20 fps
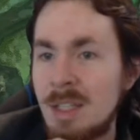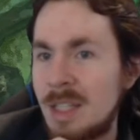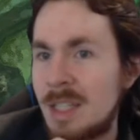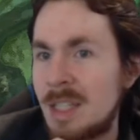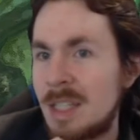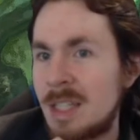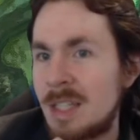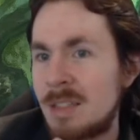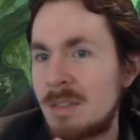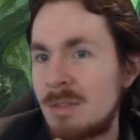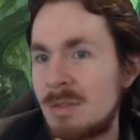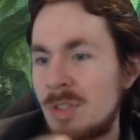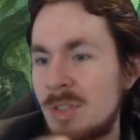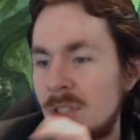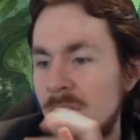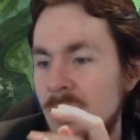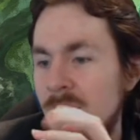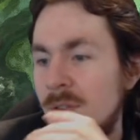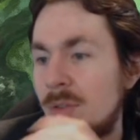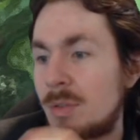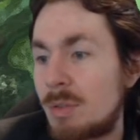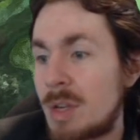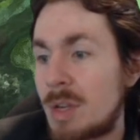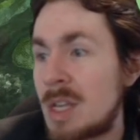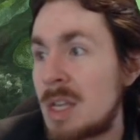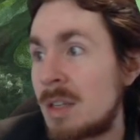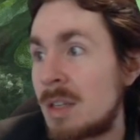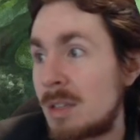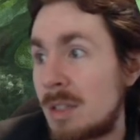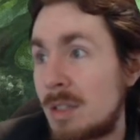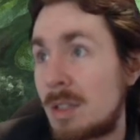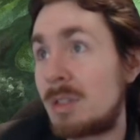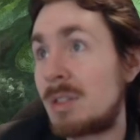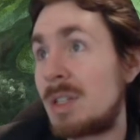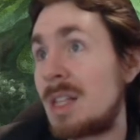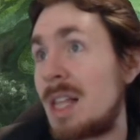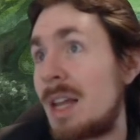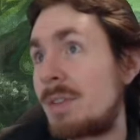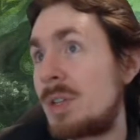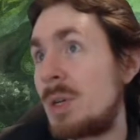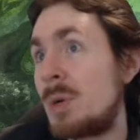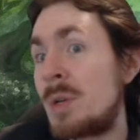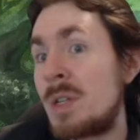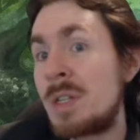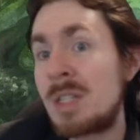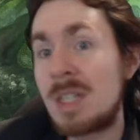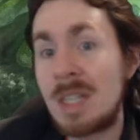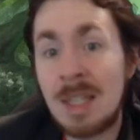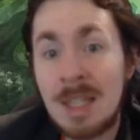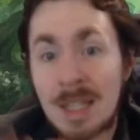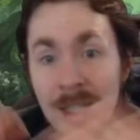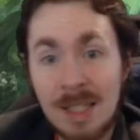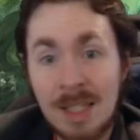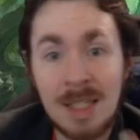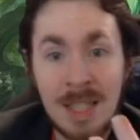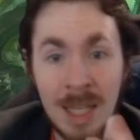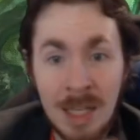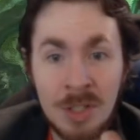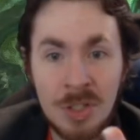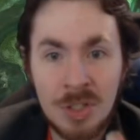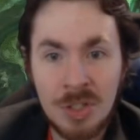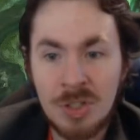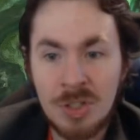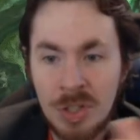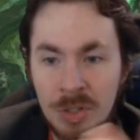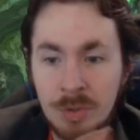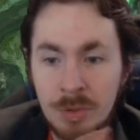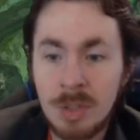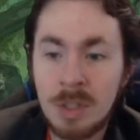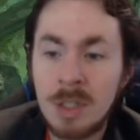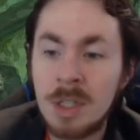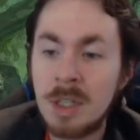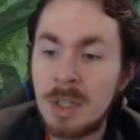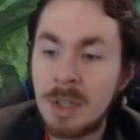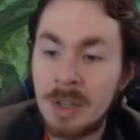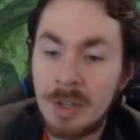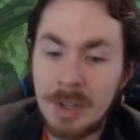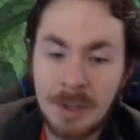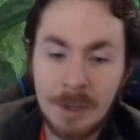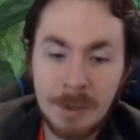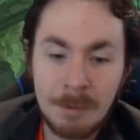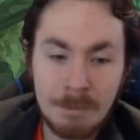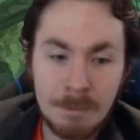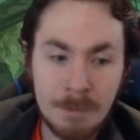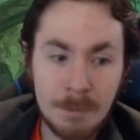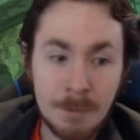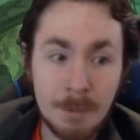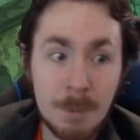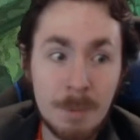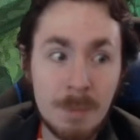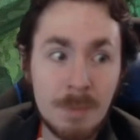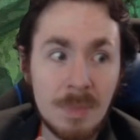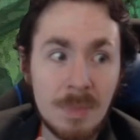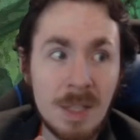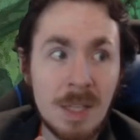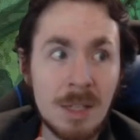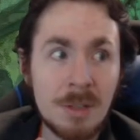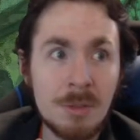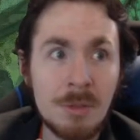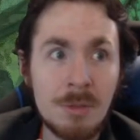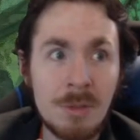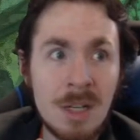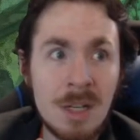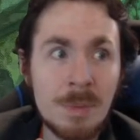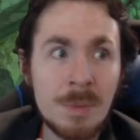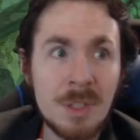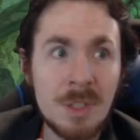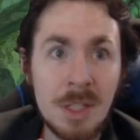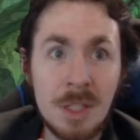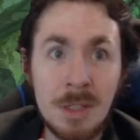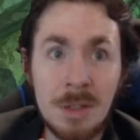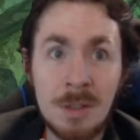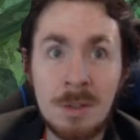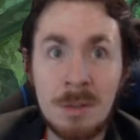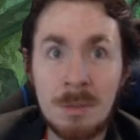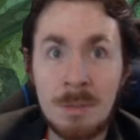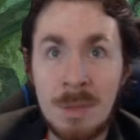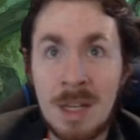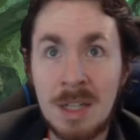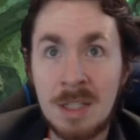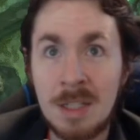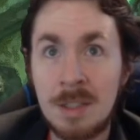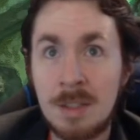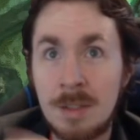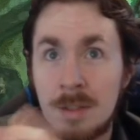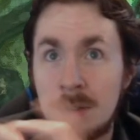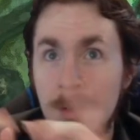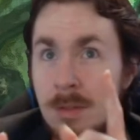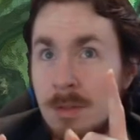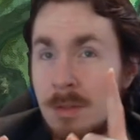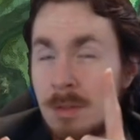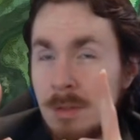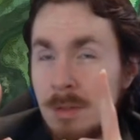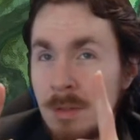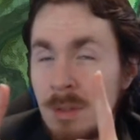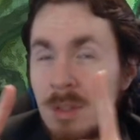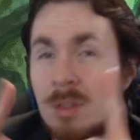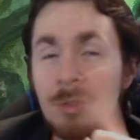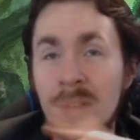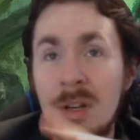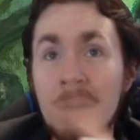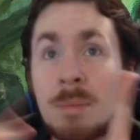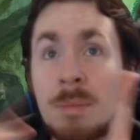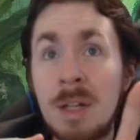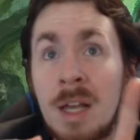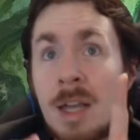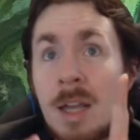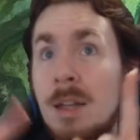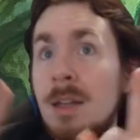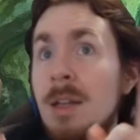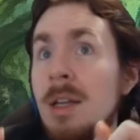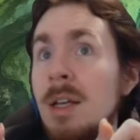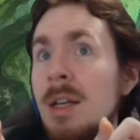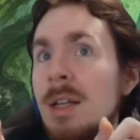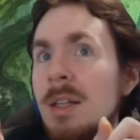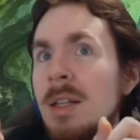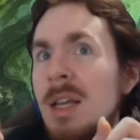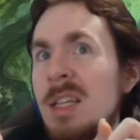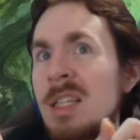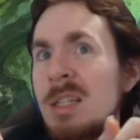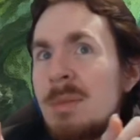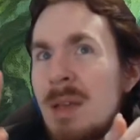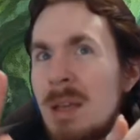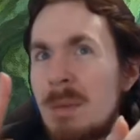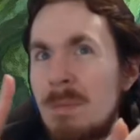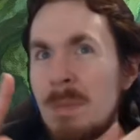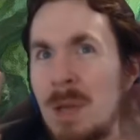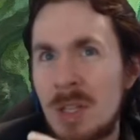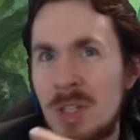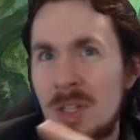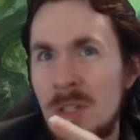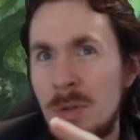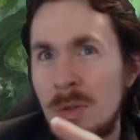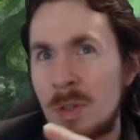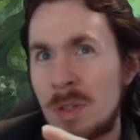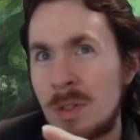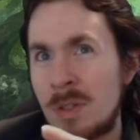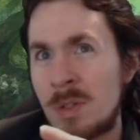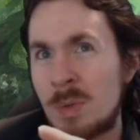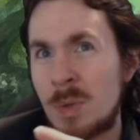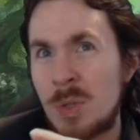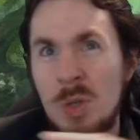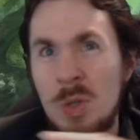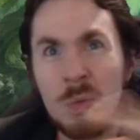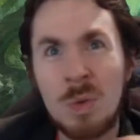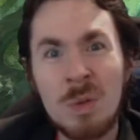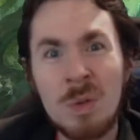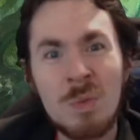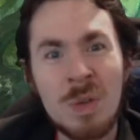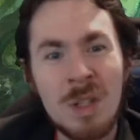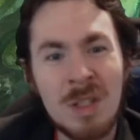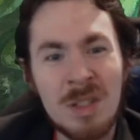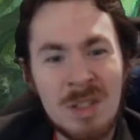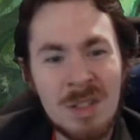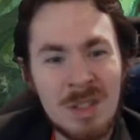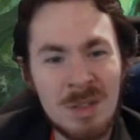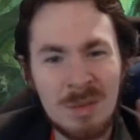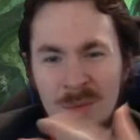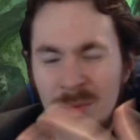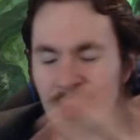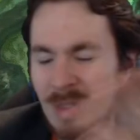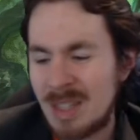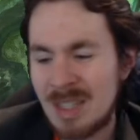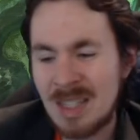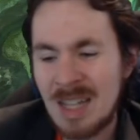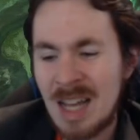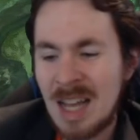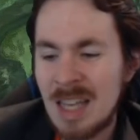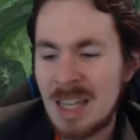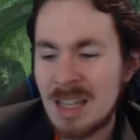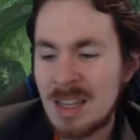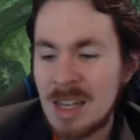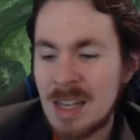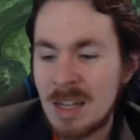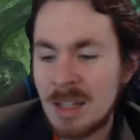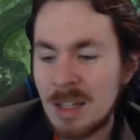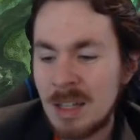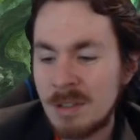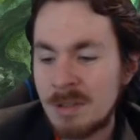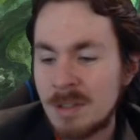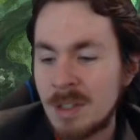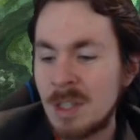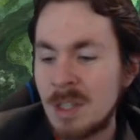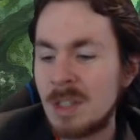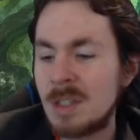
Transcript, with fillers: And since green, there's a lot of tokens in this set just in general. Um, and green in particular makes, well, green black likes to make pest tokens, which are one ones. When they die, you gain life.